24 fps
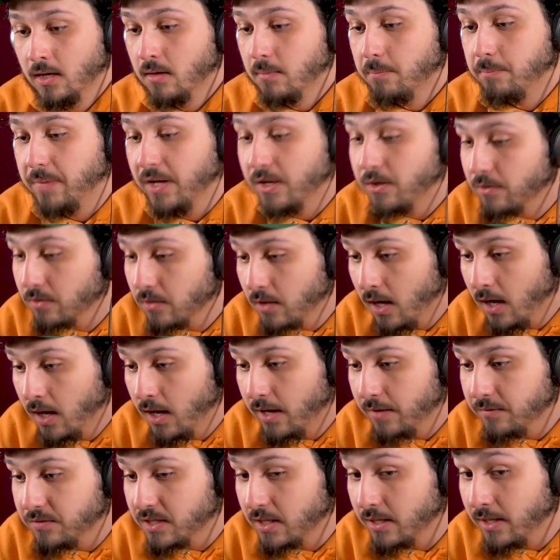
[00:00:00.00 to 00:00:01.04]
better
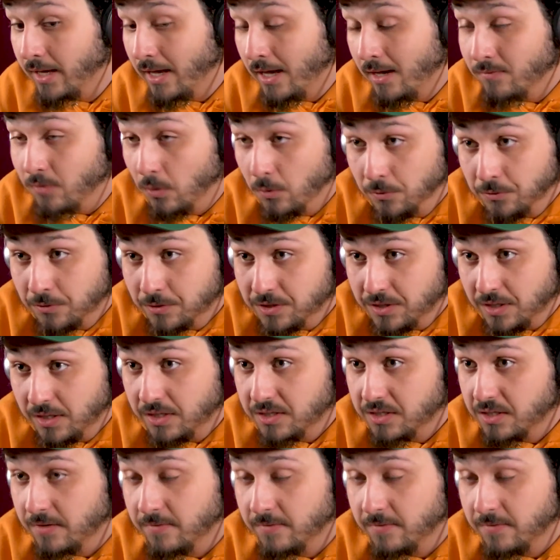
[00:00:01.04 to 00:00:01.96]
lives, and they have older cities.